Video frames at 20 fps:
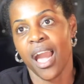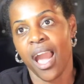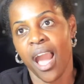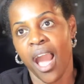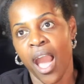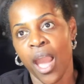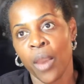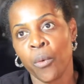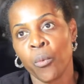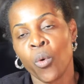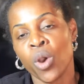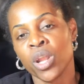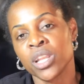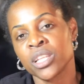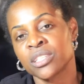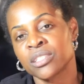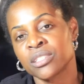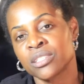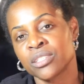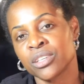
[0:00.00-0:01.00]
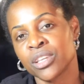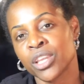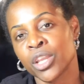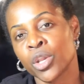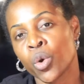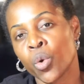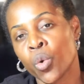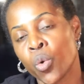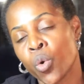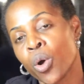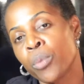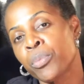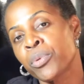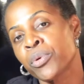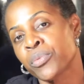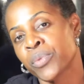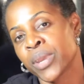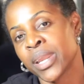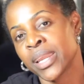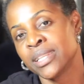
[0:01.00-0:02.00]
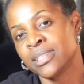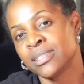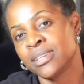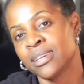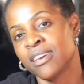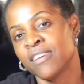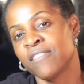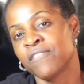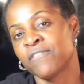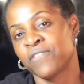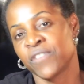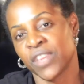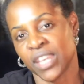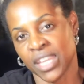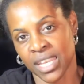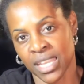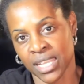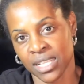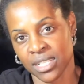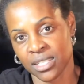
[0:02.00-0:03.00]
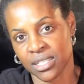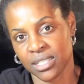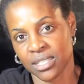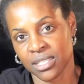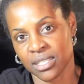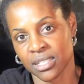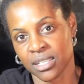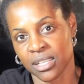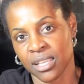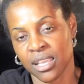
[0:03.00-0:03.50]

I want us to incorporate fitness.